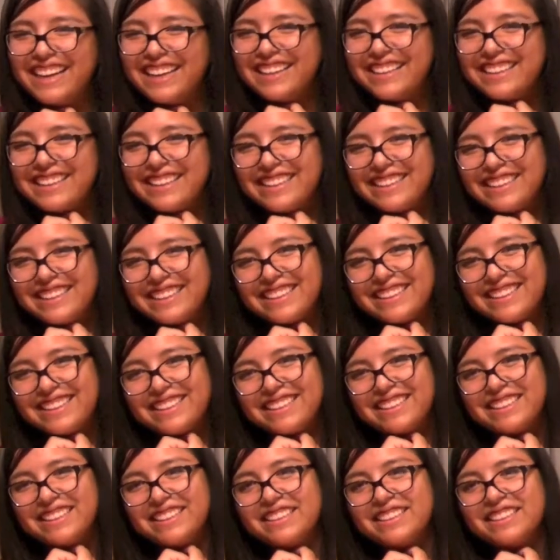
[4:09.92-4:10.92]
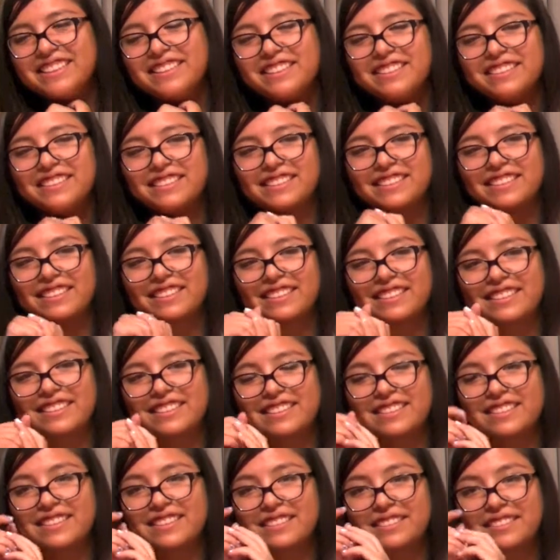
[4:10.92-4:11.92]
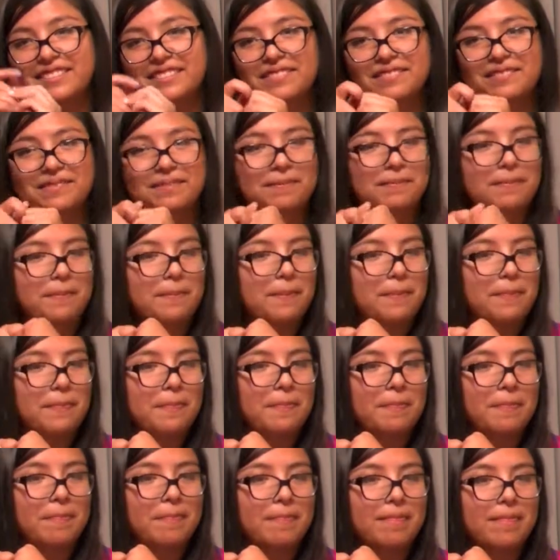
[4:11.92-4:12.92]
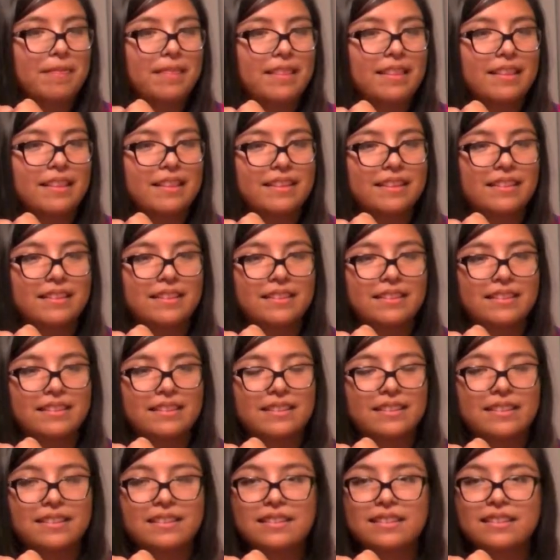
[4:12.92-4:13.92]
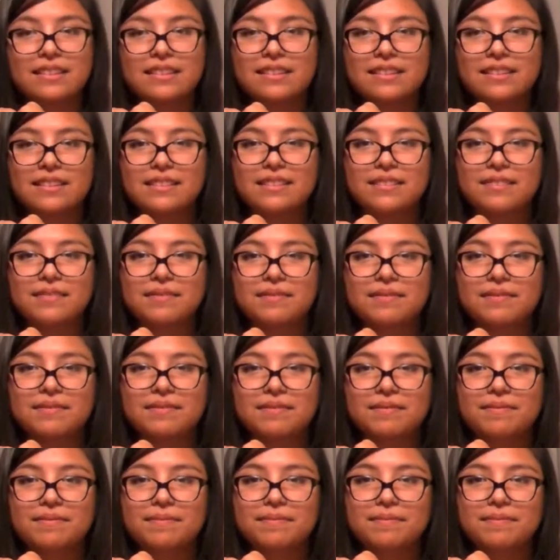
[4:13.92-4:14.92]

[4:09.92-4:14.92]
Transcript: (not speaking)